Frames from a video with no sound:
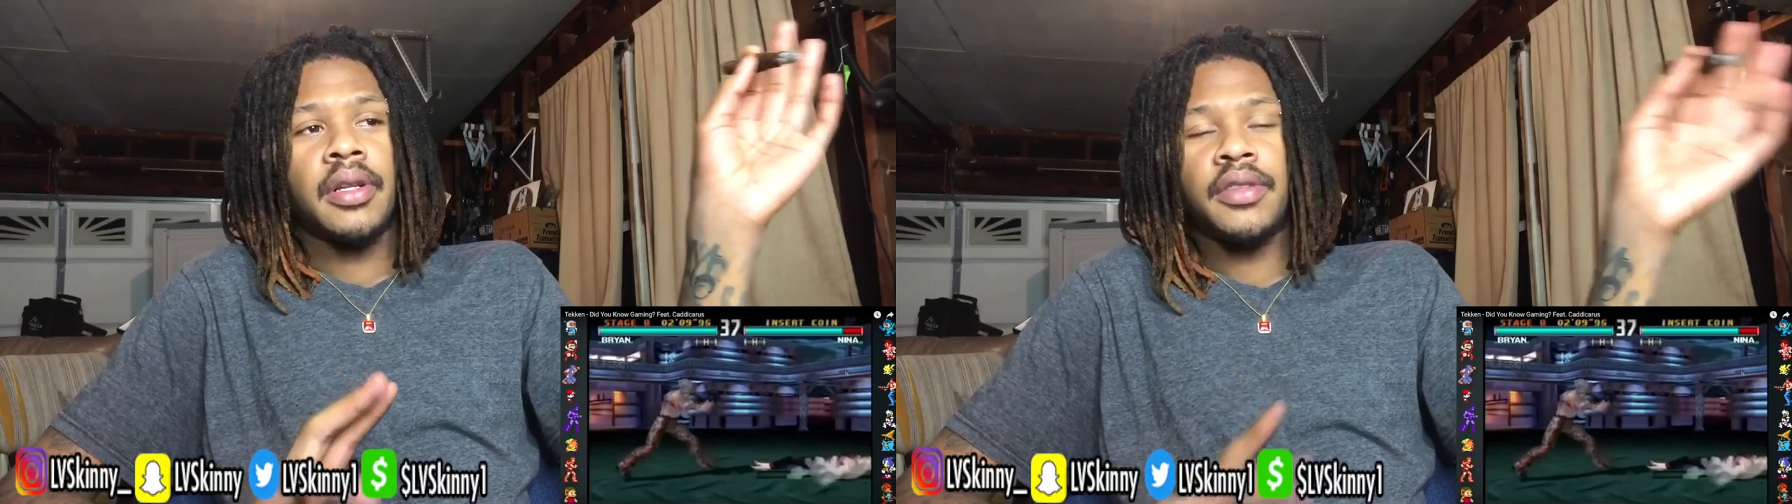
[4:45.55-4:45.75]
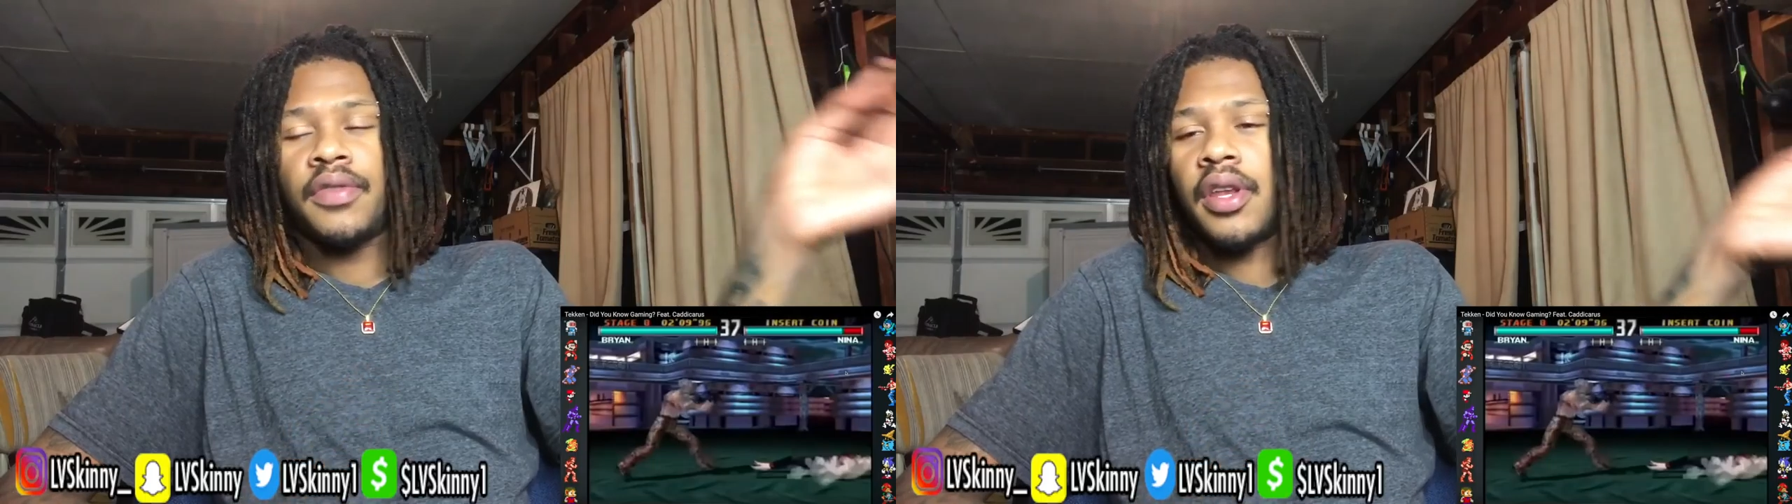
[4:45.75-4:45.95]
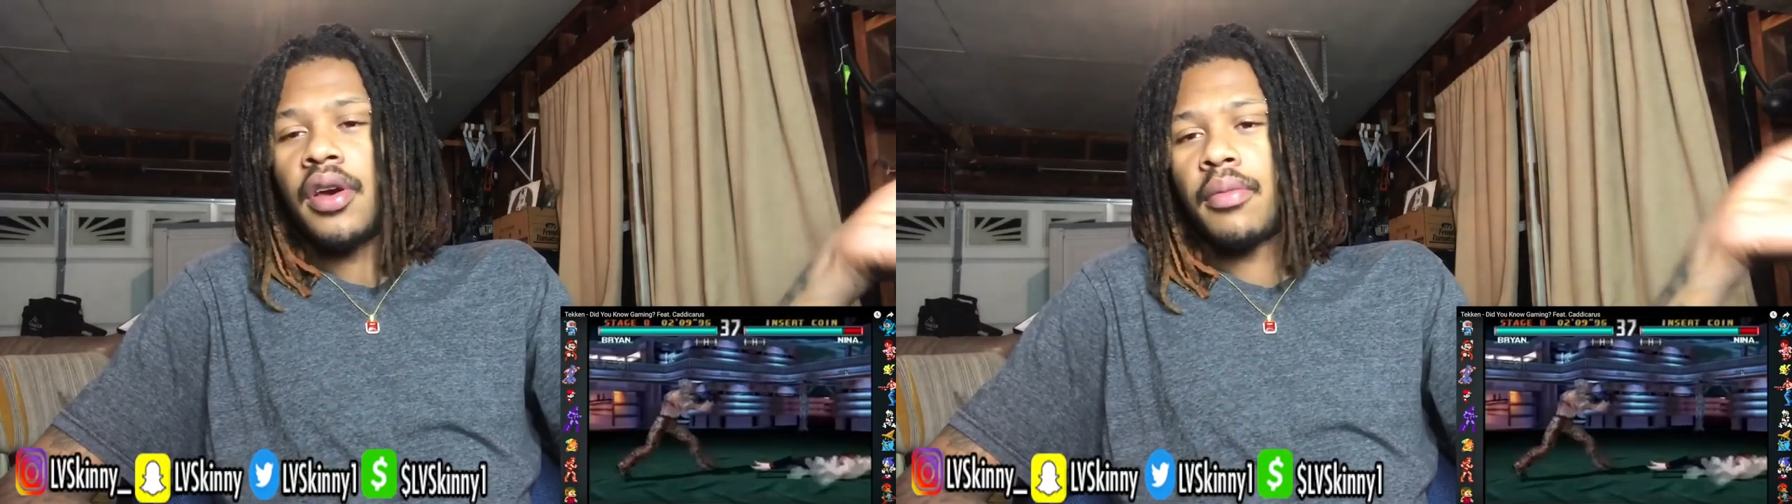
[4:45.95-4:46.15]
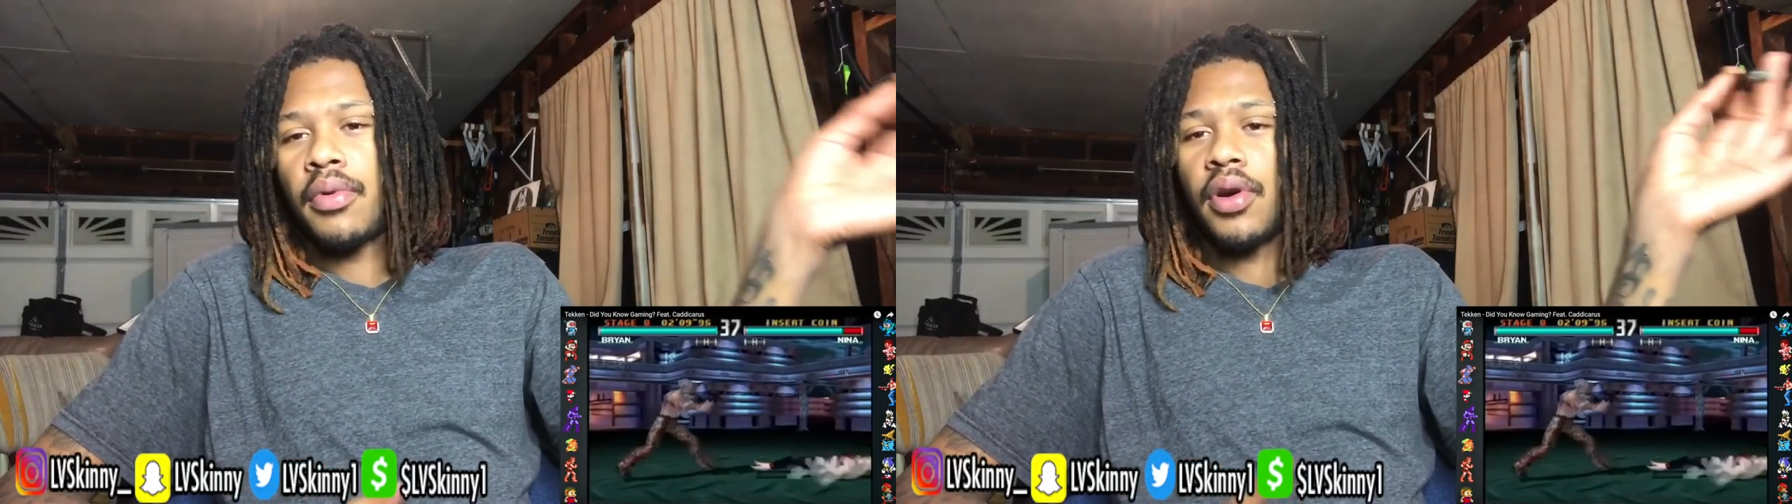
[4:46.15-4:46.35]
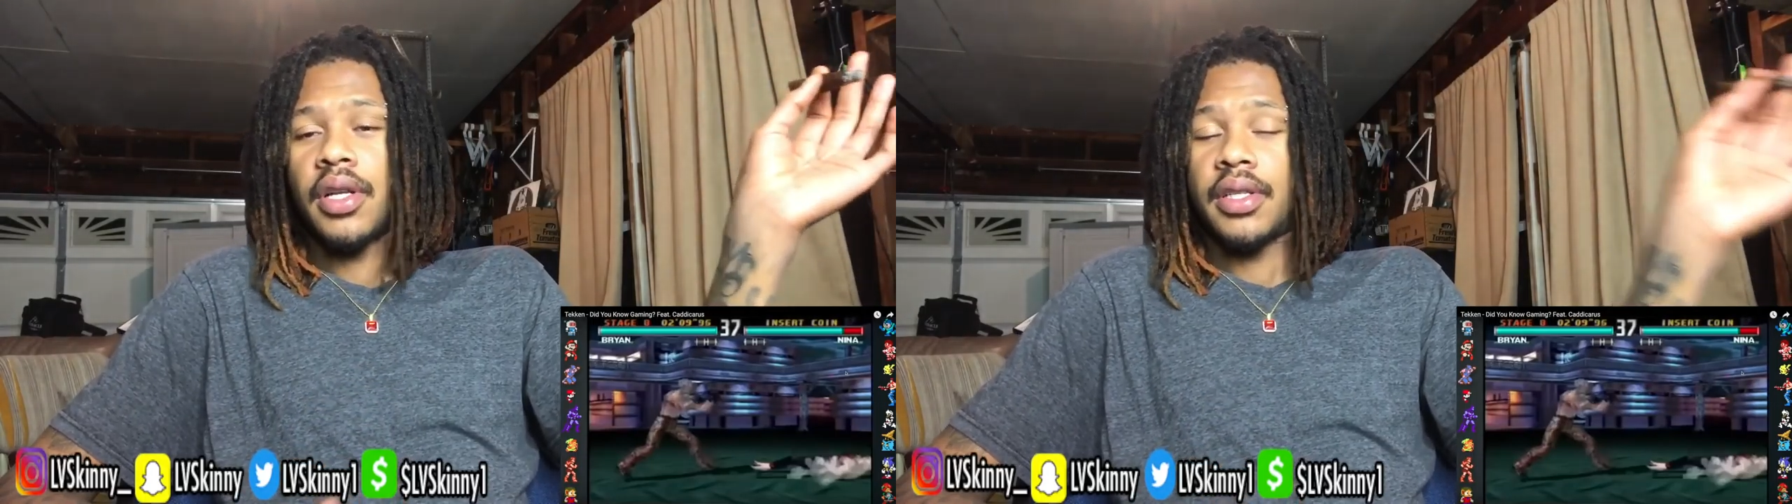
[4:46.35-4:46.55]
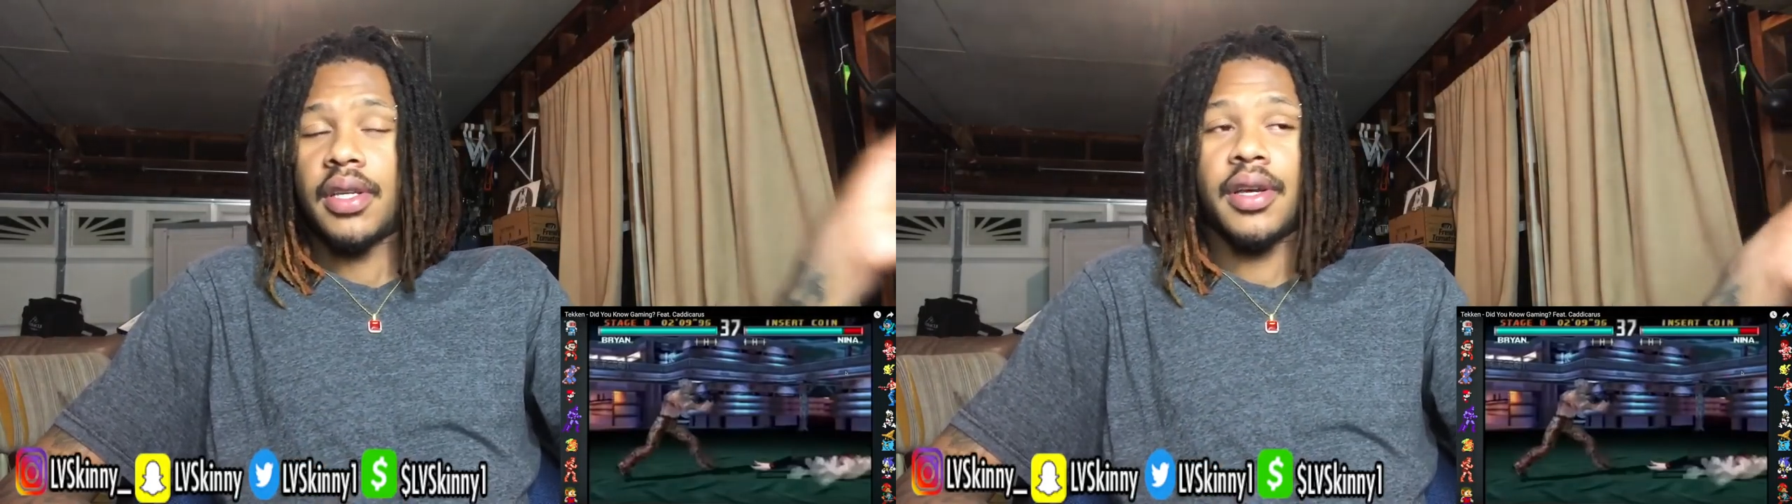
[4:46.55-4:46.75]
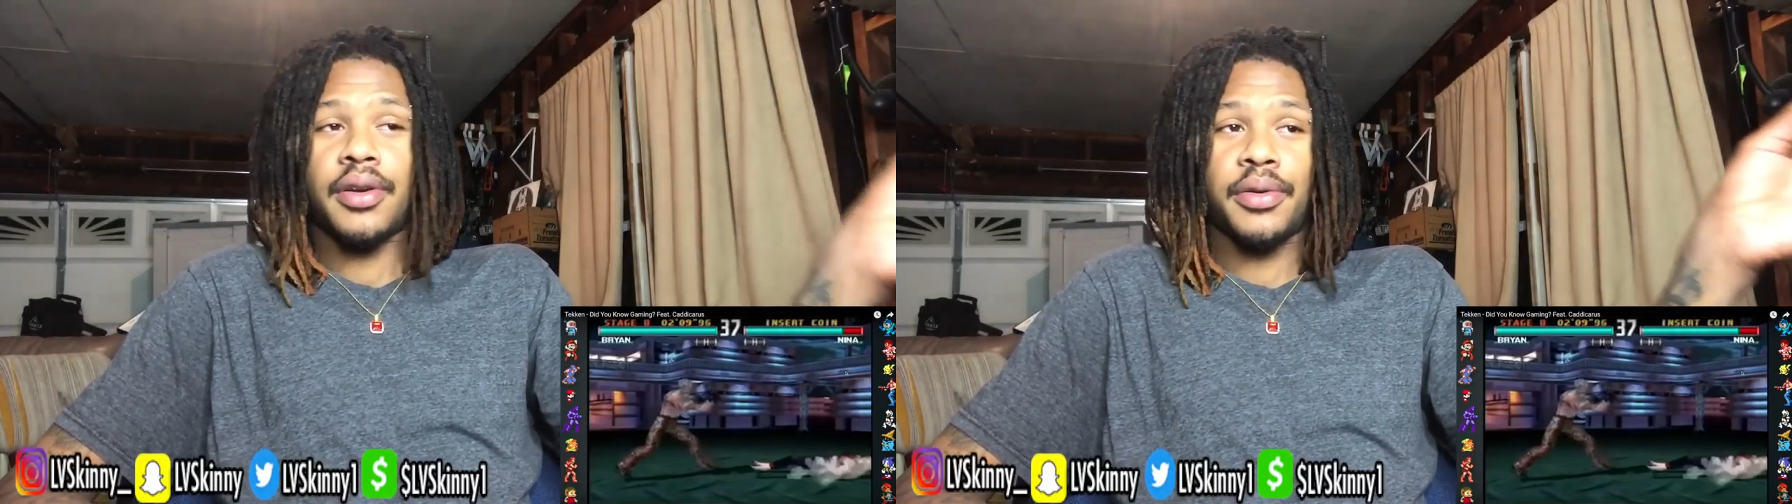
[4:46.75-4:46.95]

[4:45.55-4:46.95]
This video bored as hell.